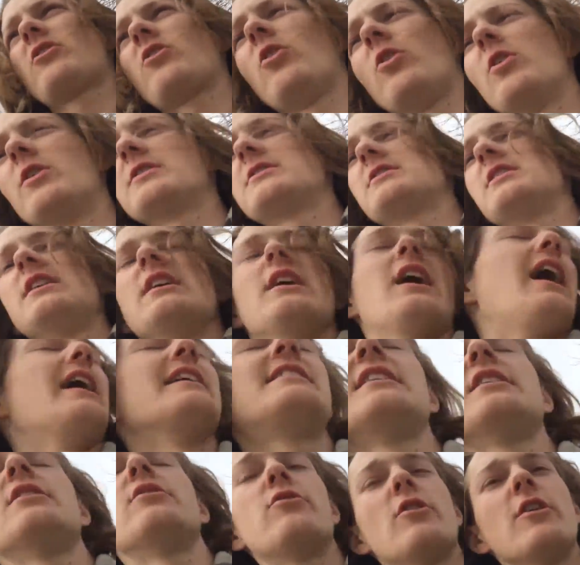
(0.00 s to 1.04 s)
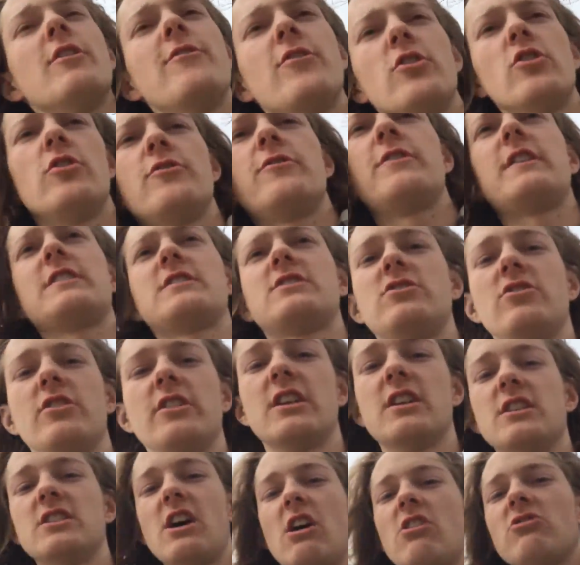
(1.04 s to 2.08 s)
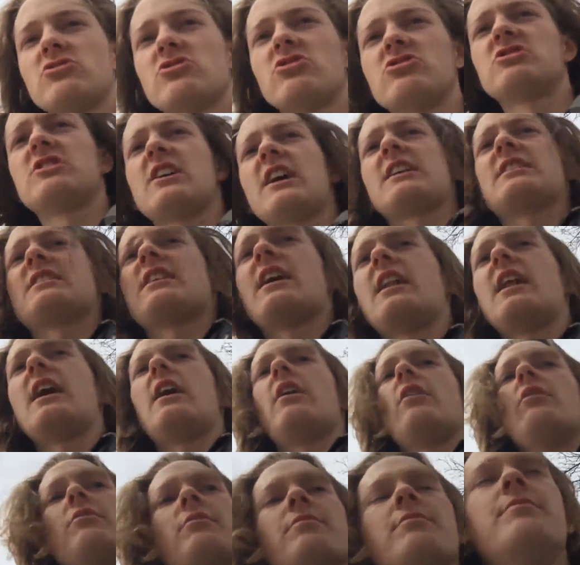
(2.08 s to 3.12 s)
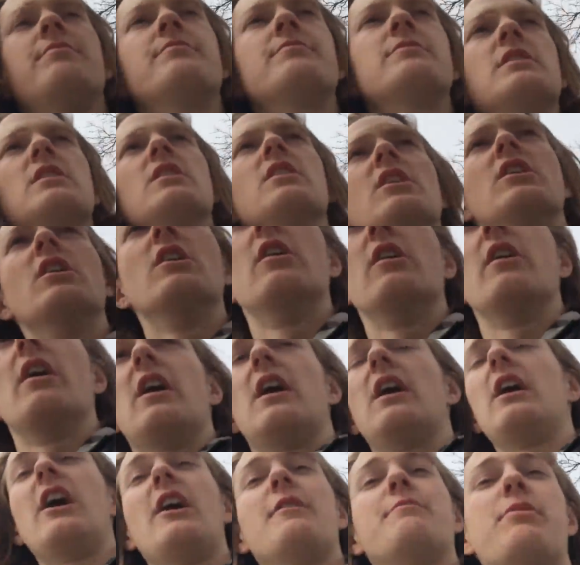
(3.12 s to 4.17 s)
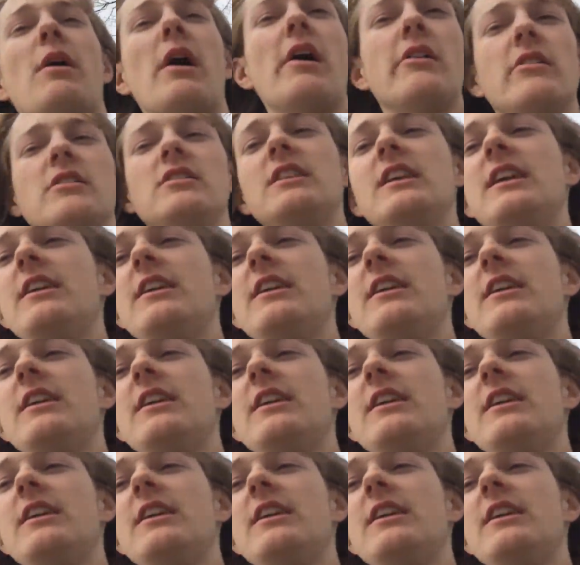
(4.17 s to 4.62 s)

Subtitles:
of course, I did a review of this, so you can also check that out. I'll probably